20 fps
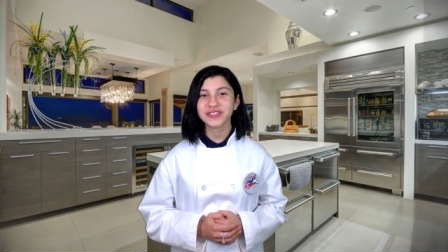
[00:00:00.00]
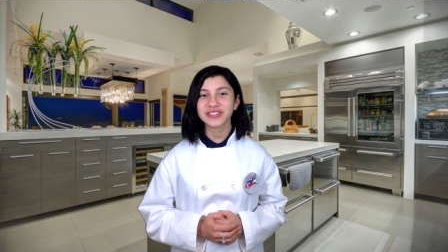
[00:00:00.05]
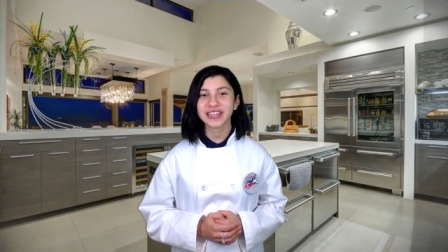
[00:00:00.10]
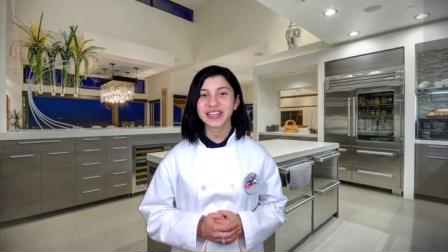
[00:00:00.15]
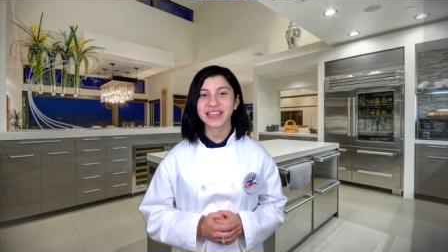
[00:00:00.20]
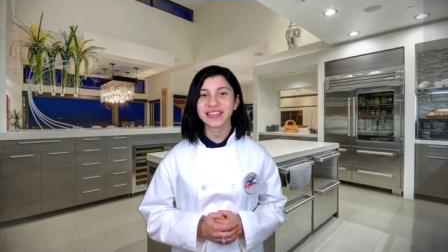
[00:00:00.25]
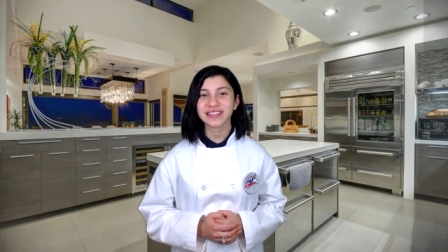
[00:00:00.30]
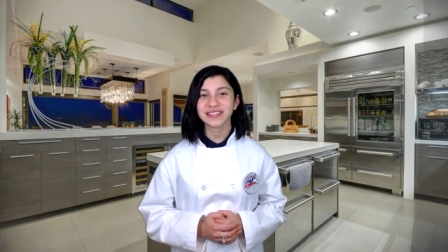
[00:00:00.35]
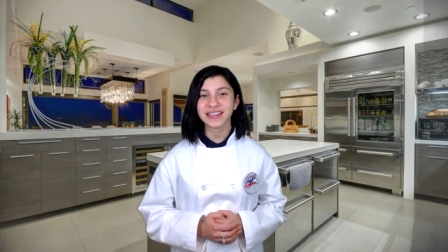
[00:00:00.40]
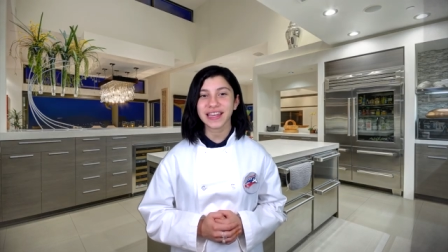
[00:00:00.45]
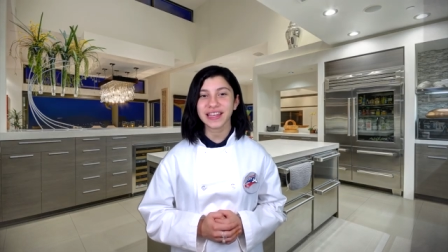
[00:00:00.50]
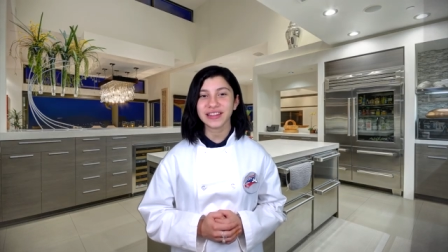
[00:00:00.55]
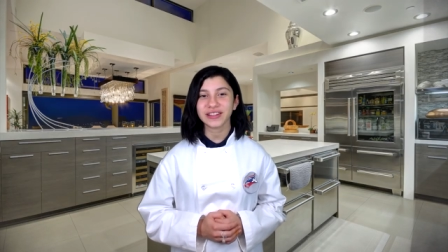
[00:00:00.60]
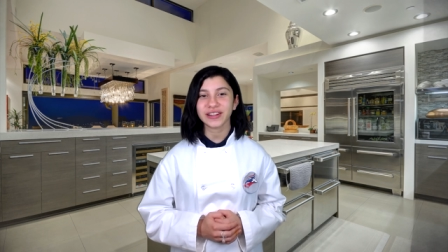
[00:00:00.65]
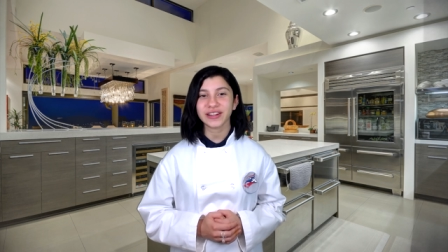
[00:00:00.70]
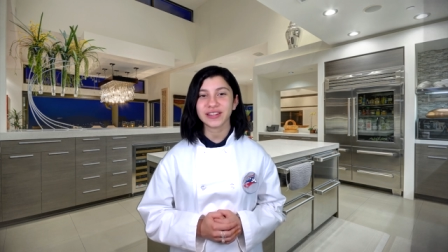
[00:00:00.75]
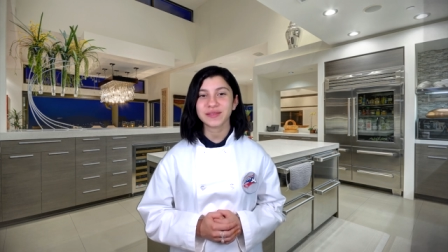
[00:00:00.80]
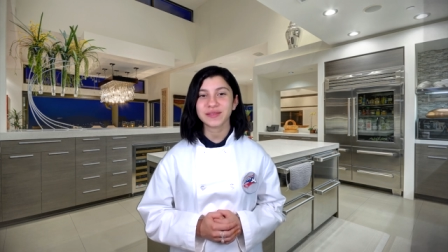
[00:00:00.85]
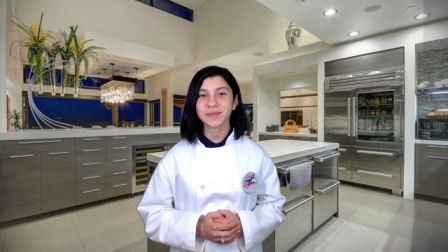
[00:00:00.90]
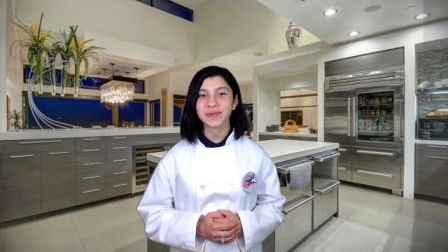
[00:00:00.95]
chicken
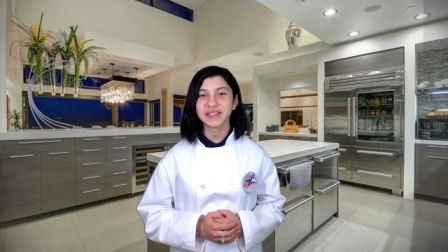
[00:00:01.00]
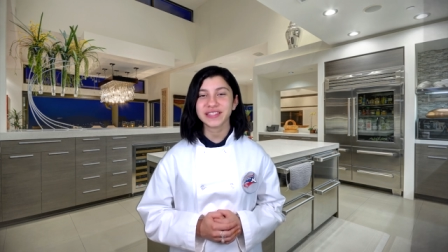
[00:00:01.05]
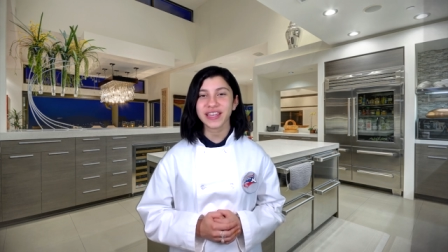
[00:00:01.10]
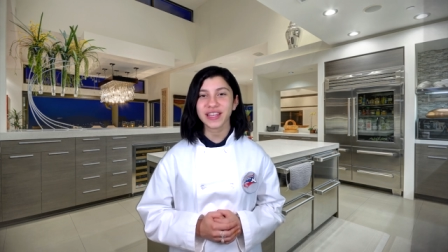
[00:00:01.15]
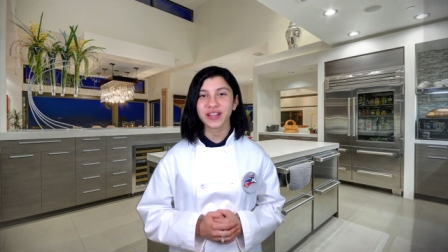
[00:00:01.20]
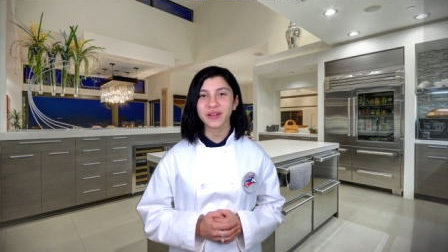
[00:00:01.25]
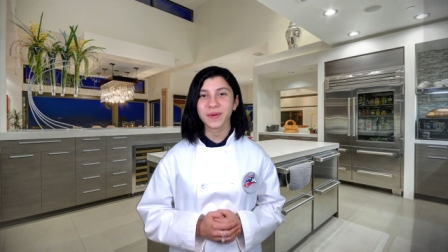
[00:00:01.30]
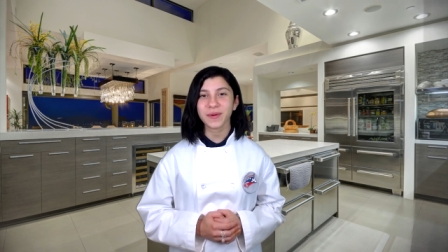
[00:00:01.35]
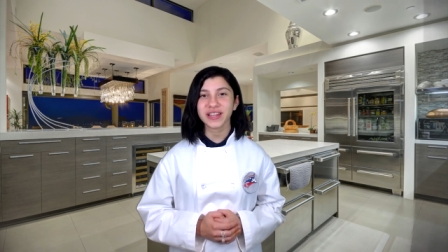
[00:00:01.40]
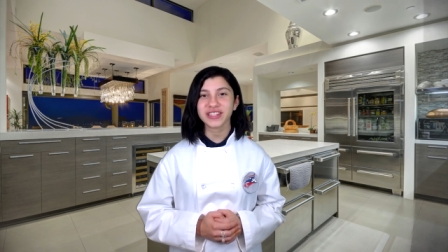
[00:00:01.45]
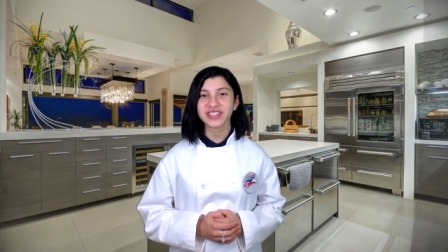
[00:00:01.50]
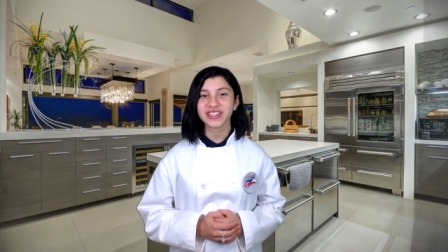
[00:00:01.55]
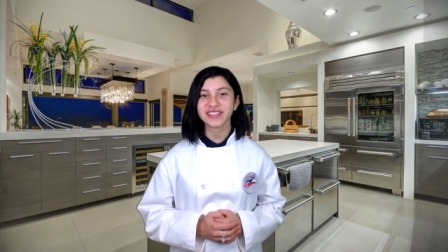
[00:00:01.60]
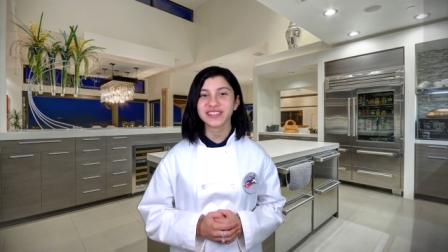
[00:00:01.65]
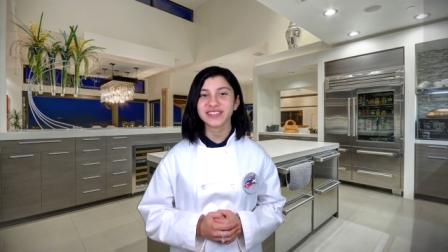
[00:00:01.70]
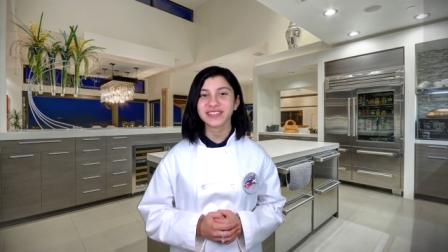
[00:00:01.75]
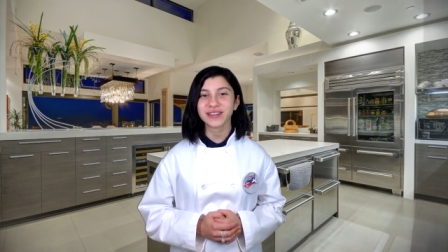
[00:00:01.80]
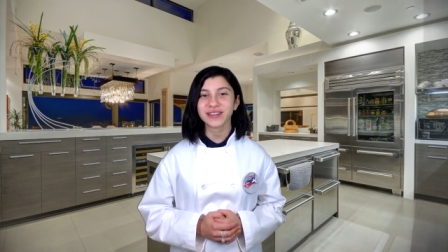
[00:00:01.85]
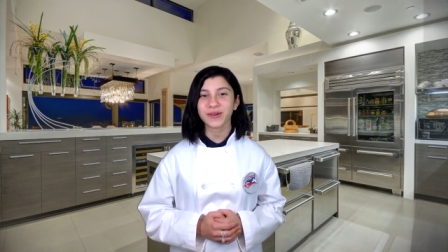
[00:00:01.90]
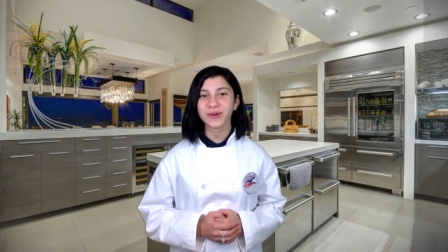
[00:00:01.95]
tenders, potato
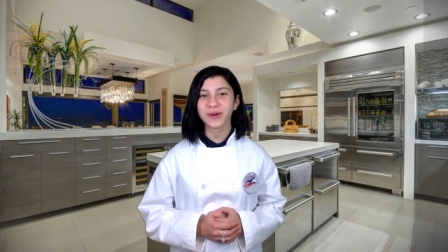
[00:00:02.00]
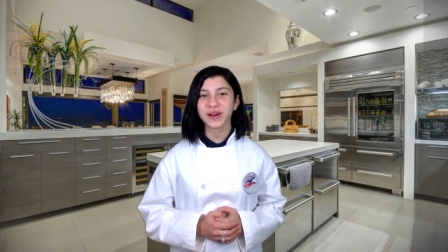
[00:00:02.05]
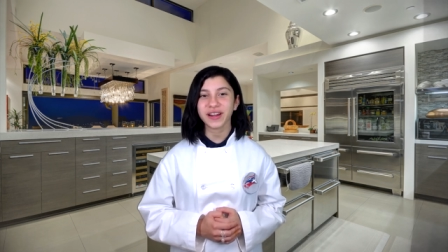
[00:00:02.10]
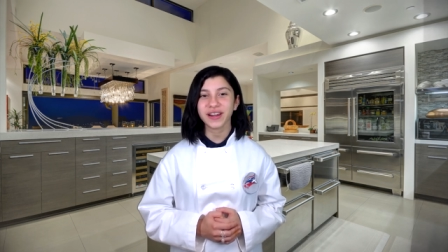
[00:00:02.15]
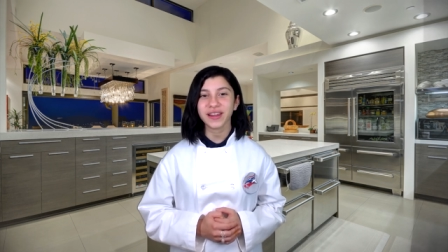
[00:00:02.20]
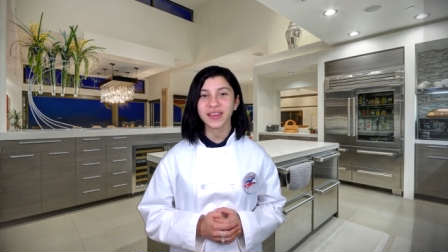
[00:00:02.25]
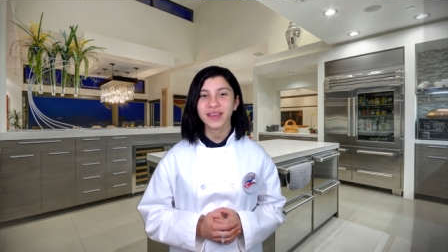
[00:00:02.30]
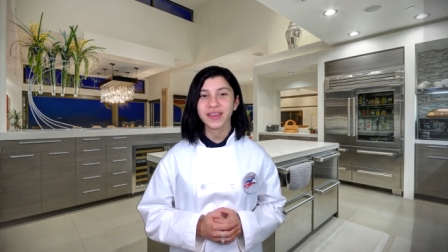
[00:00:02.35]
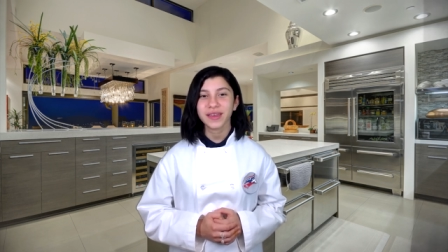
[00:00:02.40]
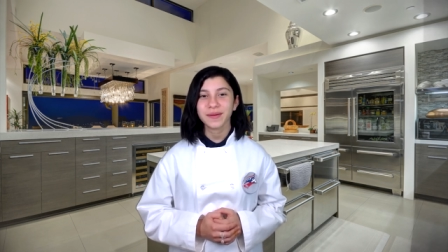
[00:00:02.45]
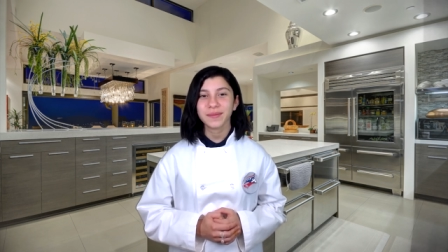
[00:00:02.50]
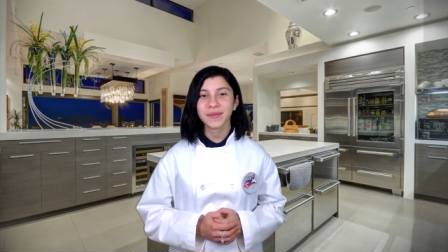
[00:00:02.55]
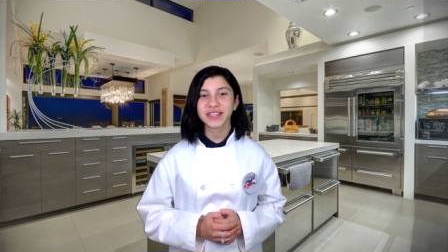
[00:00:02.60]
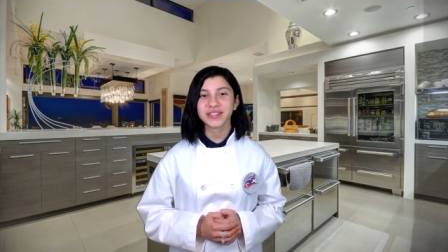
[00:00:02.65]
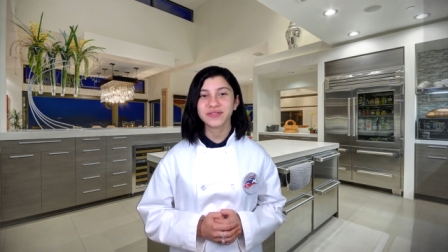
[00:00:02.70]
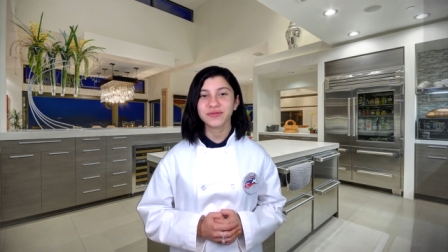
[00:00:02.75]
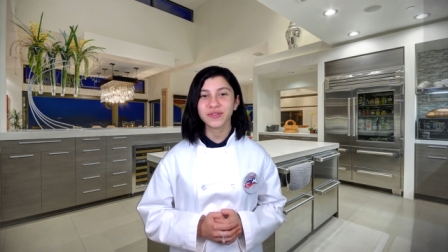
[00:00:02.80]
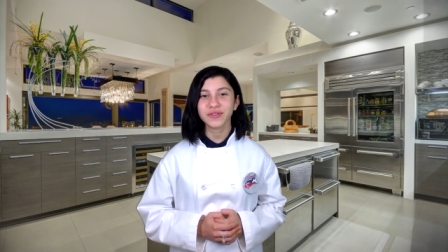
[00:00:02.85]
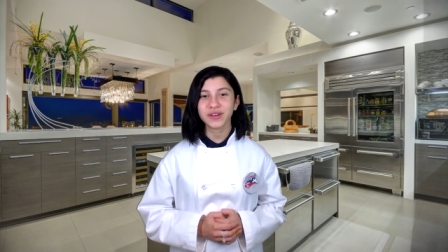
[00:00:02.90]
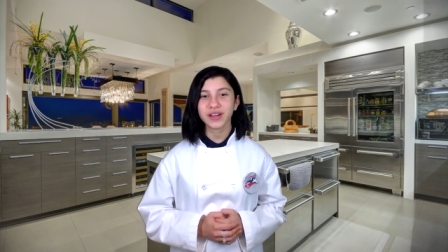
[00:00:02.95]
wedges, corn,
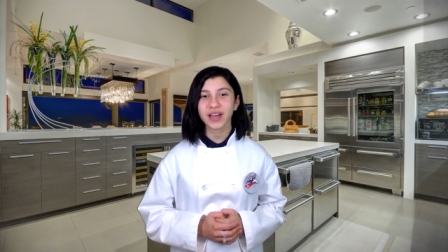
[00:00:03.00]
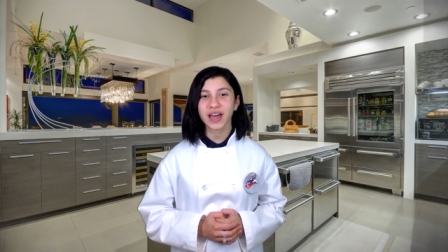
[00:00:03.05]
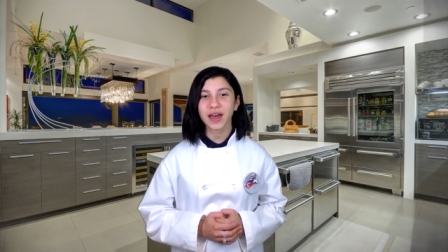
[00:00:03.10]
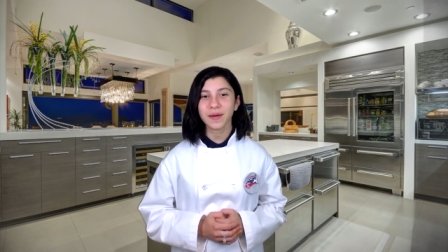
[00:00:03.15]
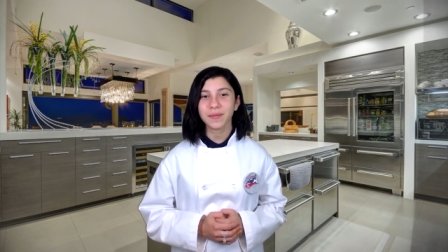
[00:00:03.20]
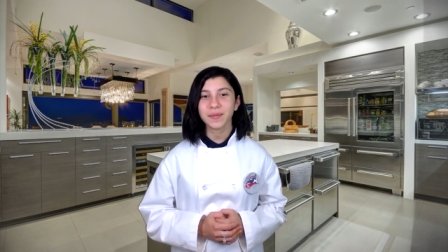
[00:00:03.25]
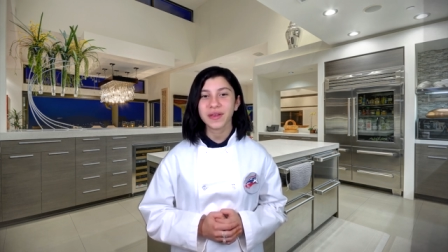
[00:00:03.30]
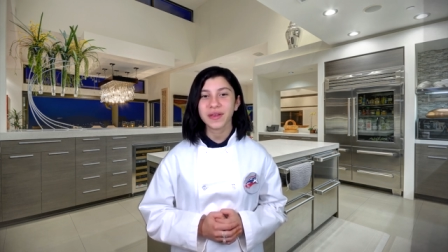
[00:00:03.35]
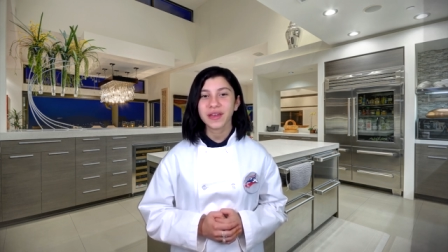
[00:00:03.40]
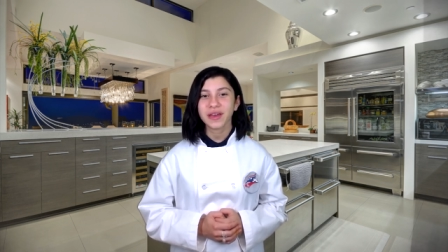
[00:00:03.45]
mixed fruit cup,